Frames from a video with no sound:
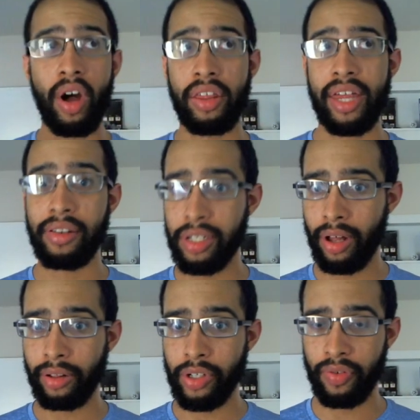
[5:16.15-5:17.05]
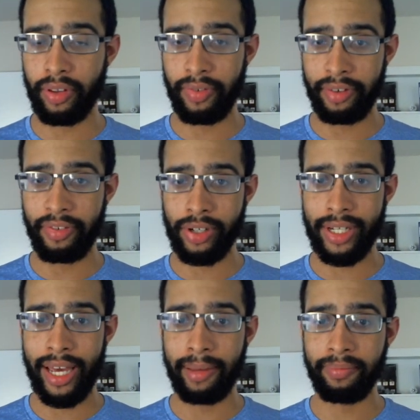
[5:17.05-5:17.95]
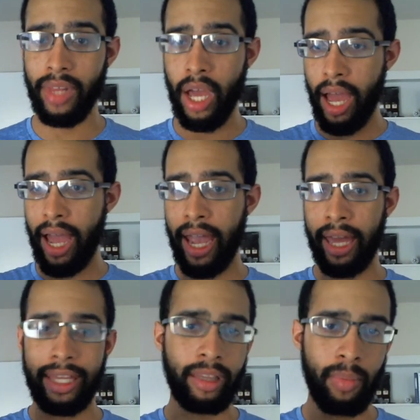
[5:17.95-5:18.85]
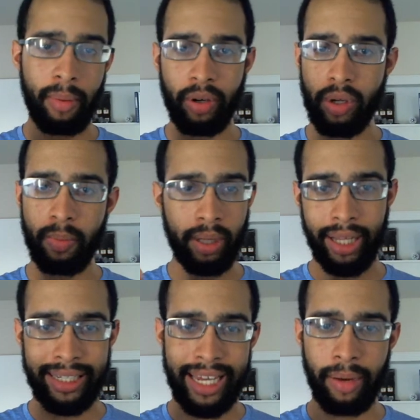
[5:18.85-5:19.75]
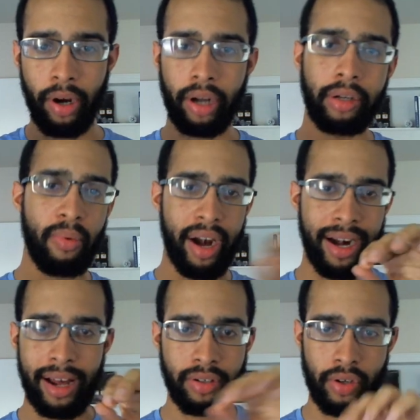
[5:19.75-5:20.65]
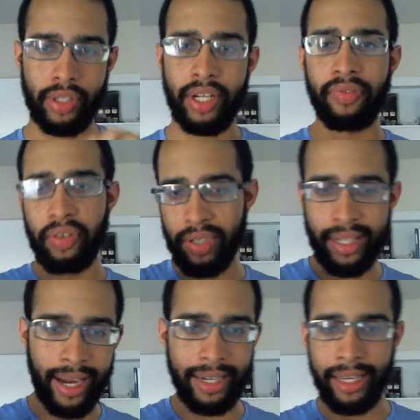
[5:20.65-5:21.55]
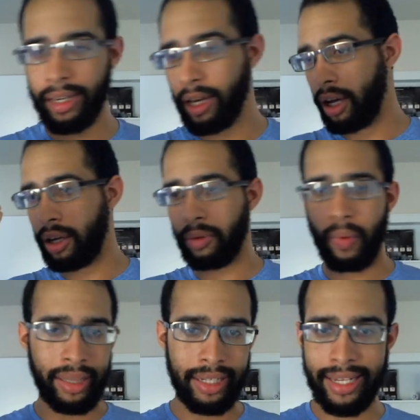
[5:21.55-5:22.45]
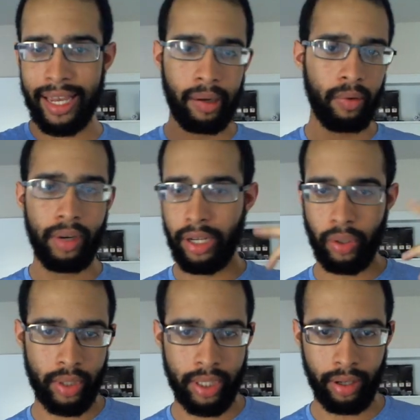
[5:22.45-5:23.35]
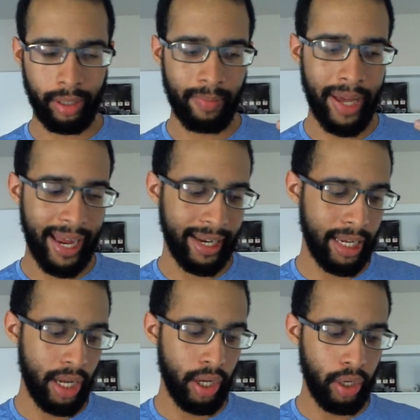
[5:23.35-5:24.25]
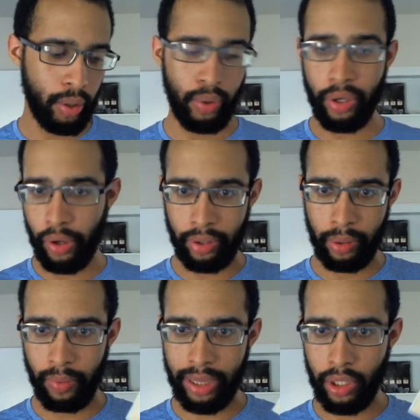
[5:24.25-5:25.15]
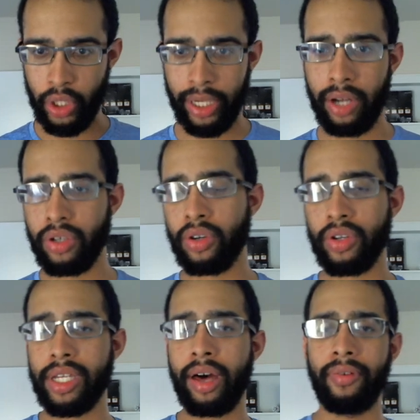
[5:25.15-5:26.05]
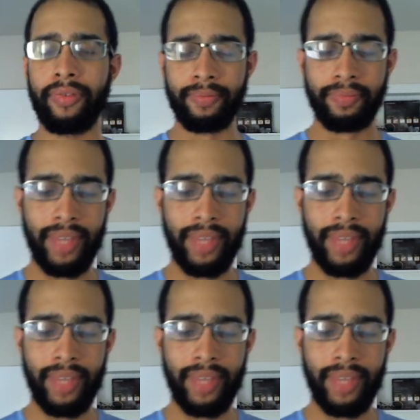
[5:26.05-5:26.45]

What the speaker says: $1,000 for the very first day. And in the memo, you put like day one, you write it out to yourself, you sign it, write the date, endorse it on the back, you write the check out to yourself.